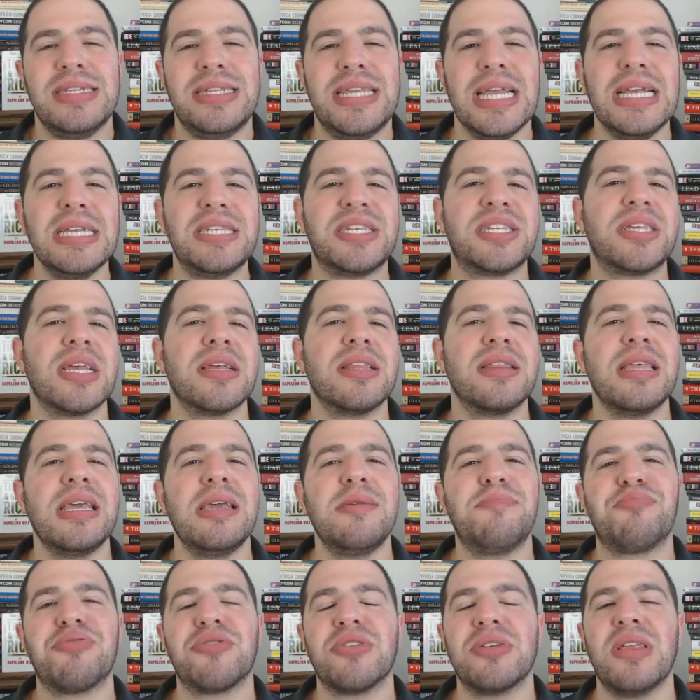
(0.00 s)

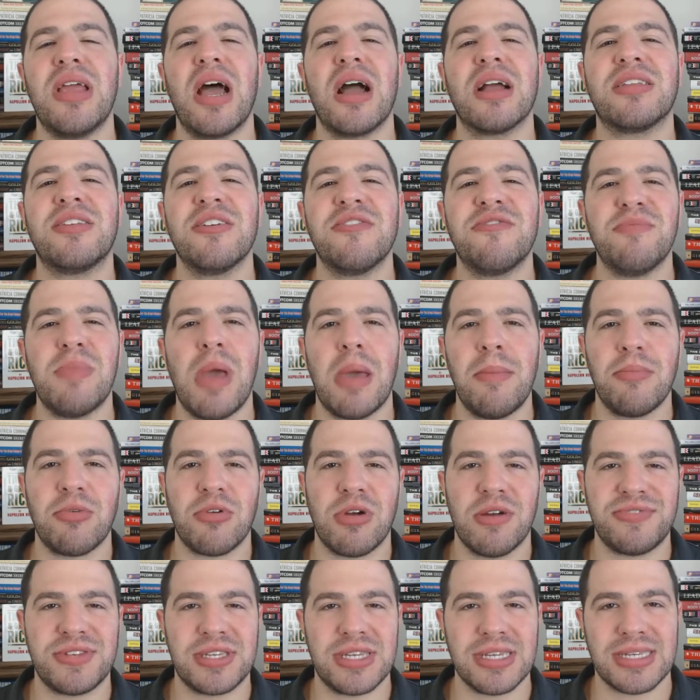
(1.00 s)
decently productive
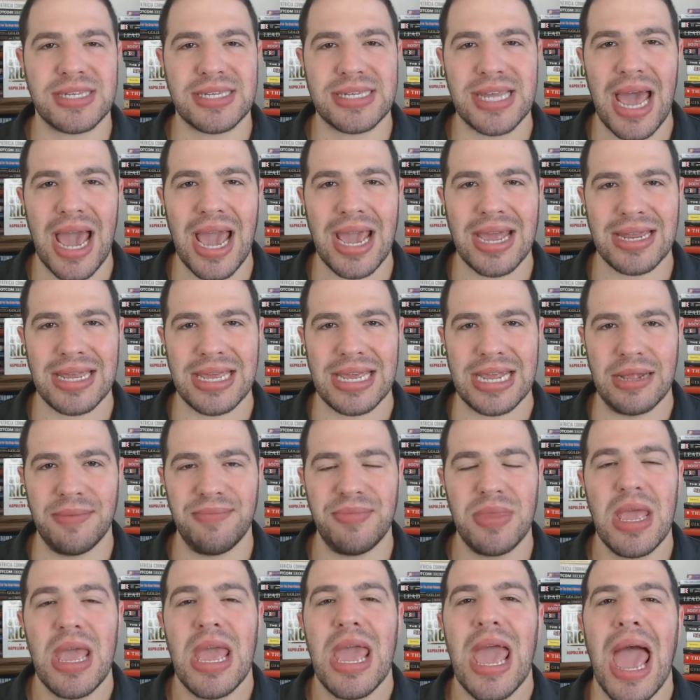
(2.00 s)
member of
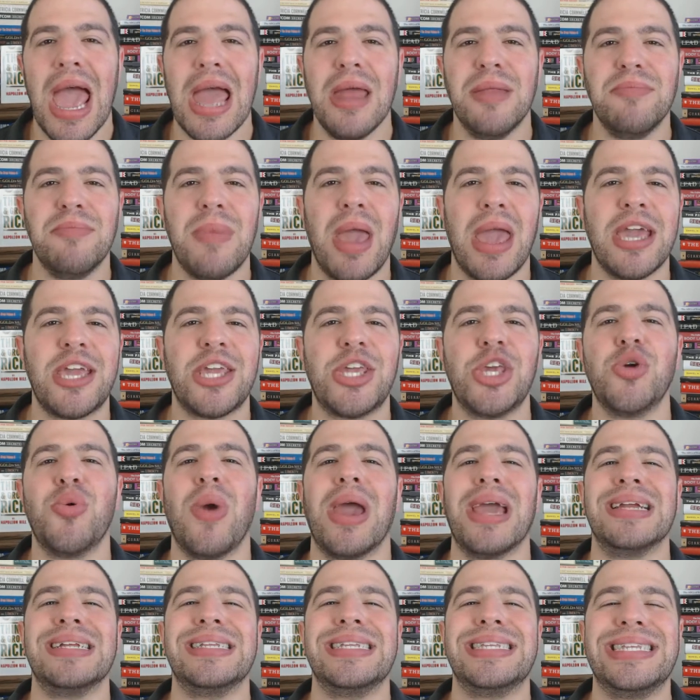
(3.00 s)
society and make you
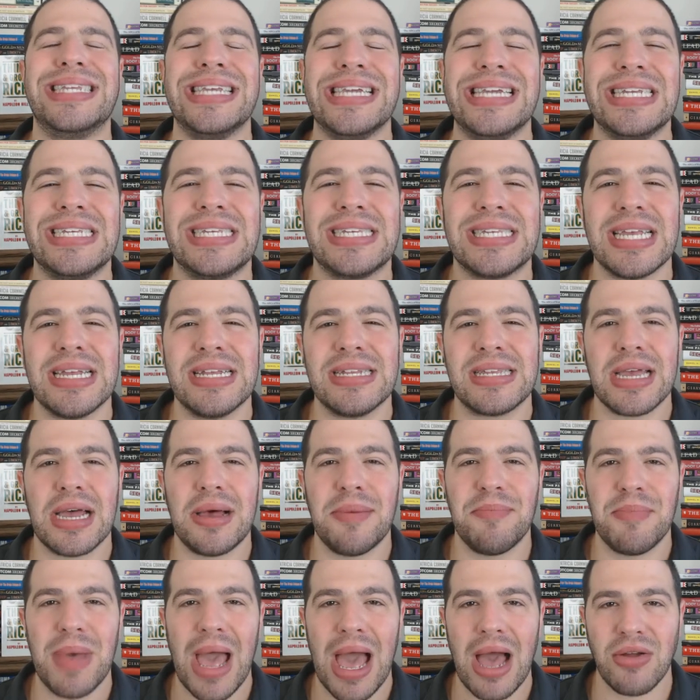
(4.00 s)
a decent
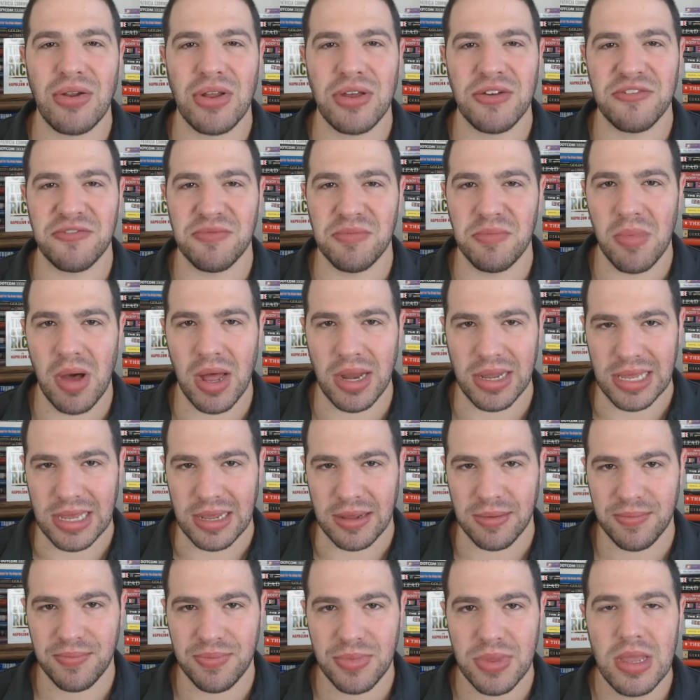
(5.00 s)
amount of
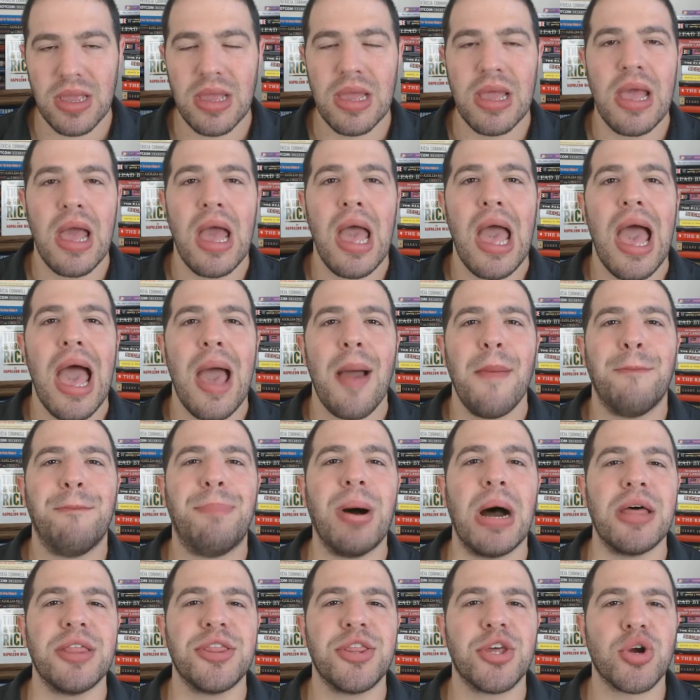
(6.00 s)
money.
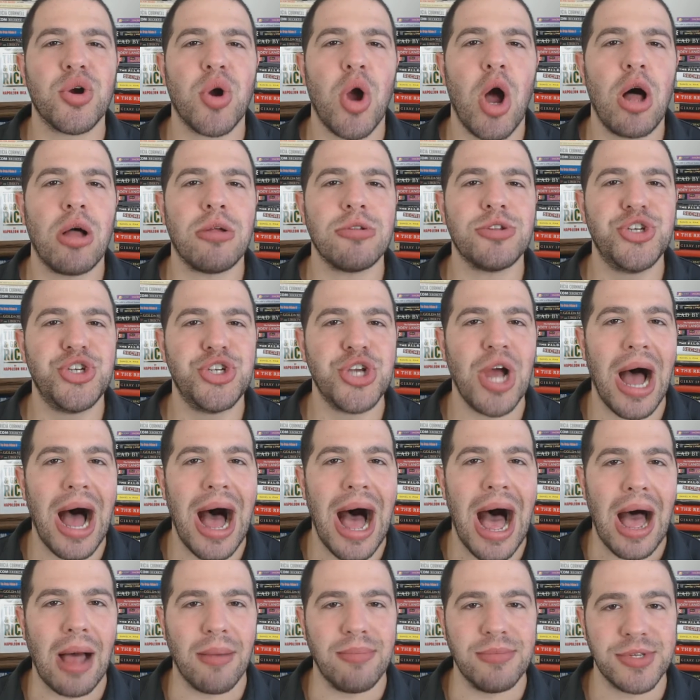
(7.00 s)
But they're all
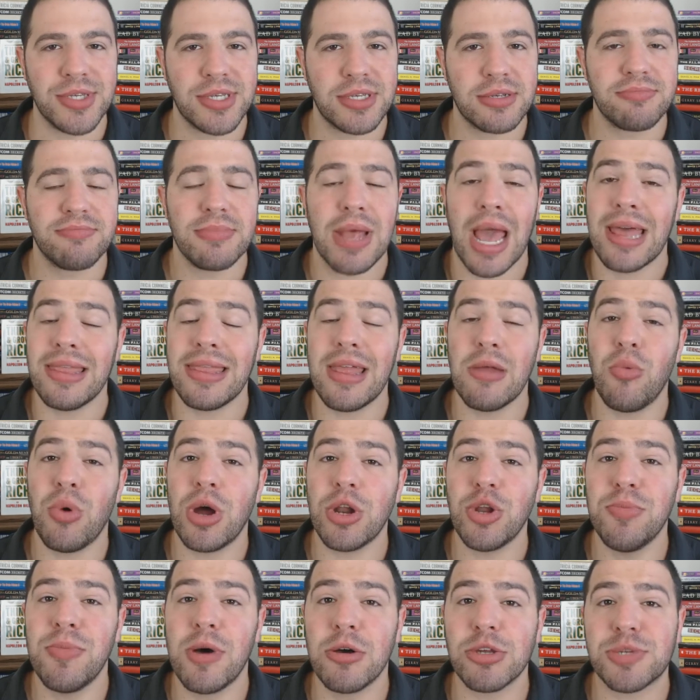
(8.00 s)
jobs. And then
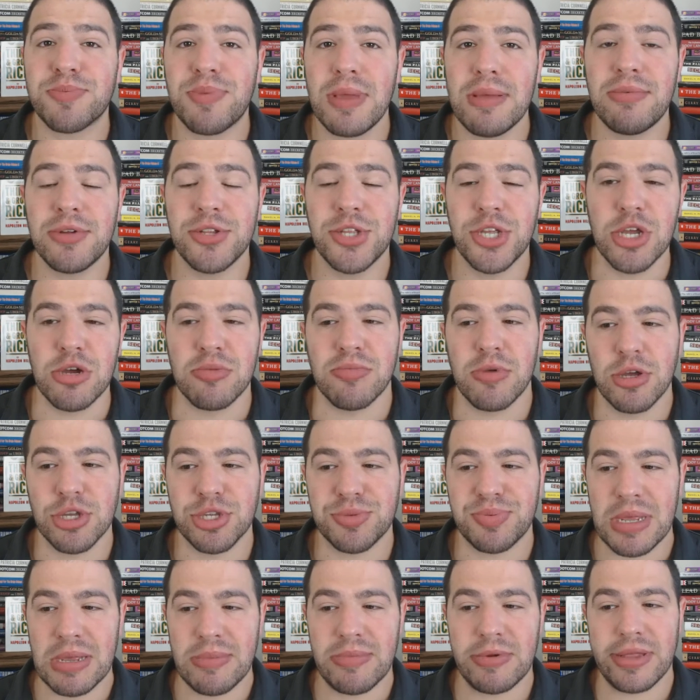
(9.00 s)
what do most people do?
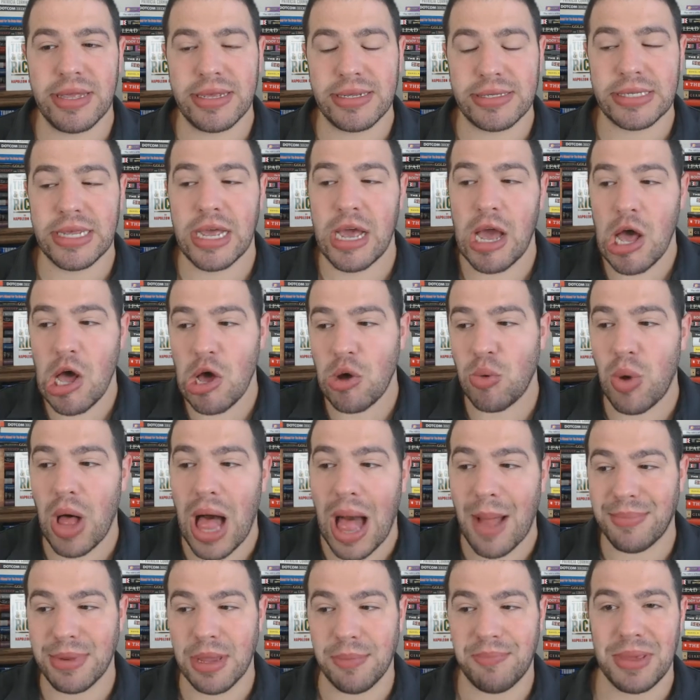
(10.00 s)
Most people, they say, oh, well,
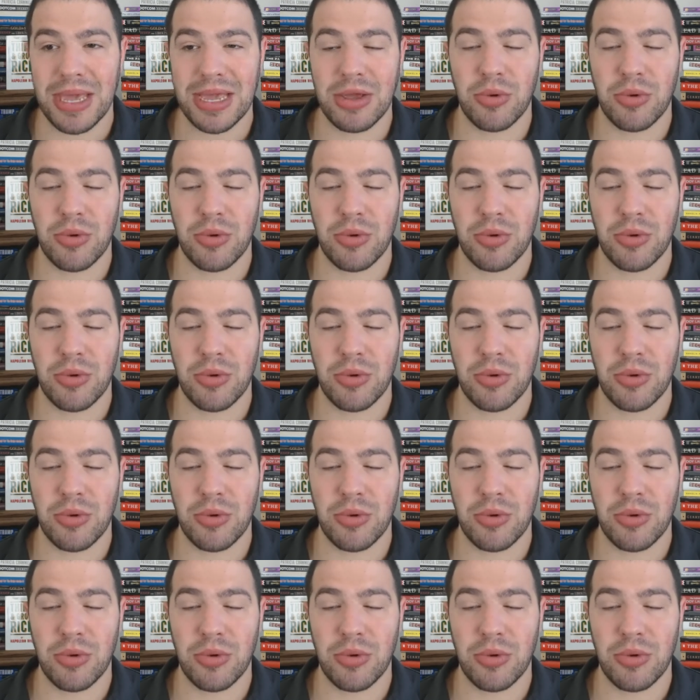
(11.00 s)
I'm going to